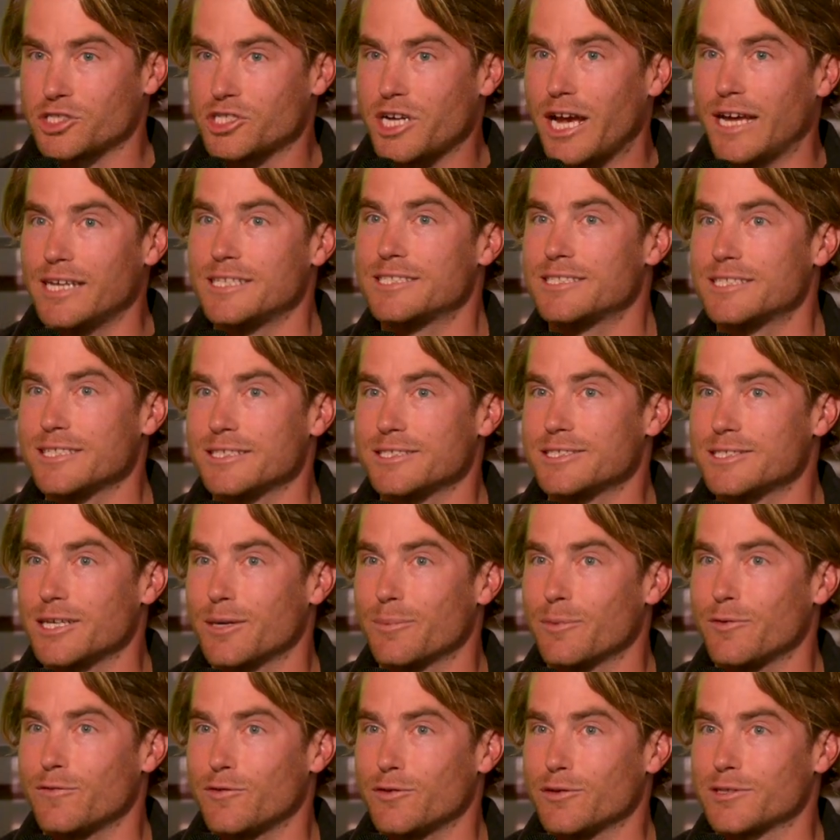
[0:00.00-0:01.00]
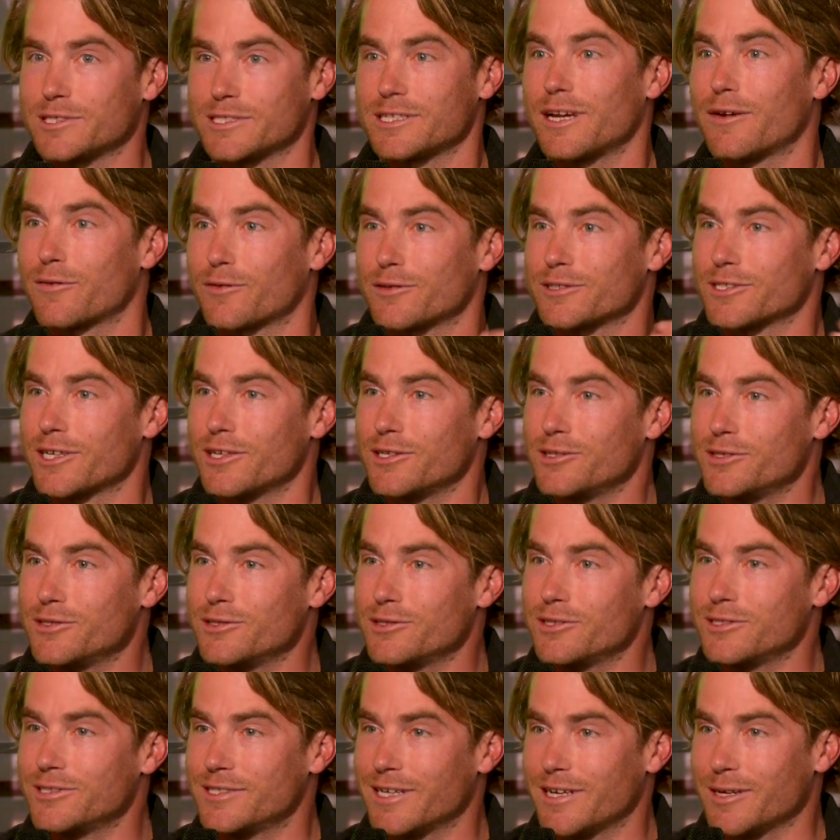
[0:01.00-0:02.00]
chasing some of your stuff because I knew
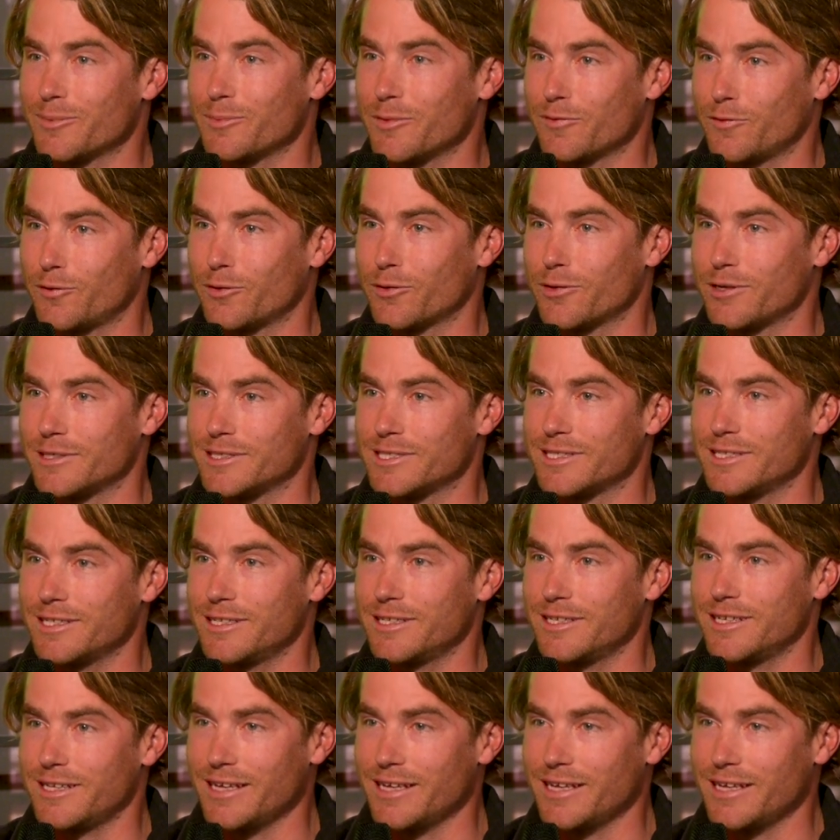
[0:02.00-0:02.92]
you'd done it before in Sydney.